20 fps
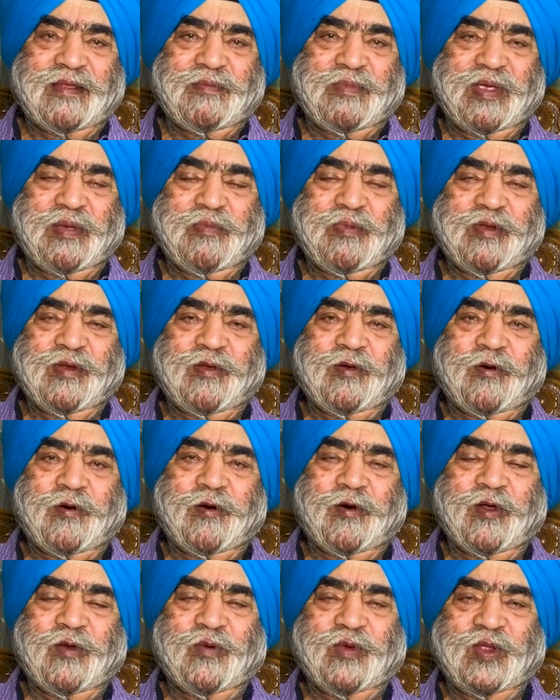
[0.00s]
People
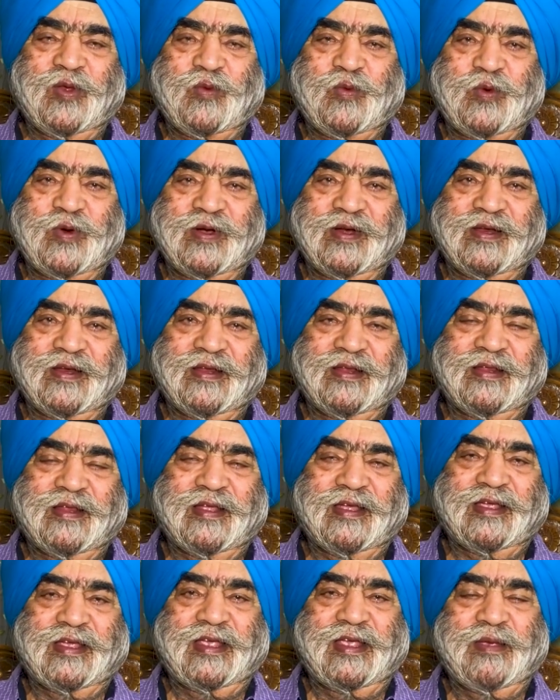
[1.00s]
all over the world,
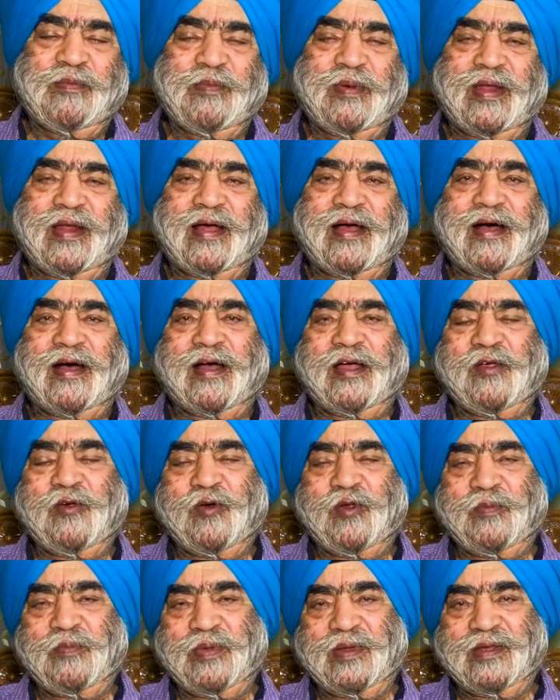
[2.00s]
they keep an eye
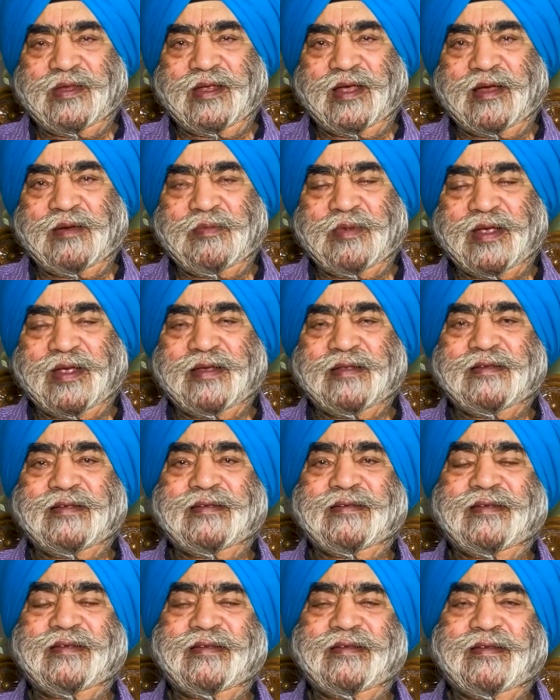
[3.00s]
on Punjab because
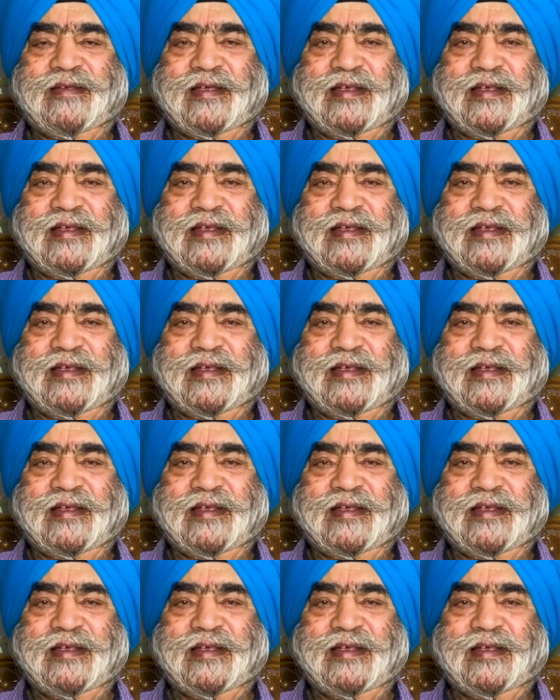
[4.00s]
this is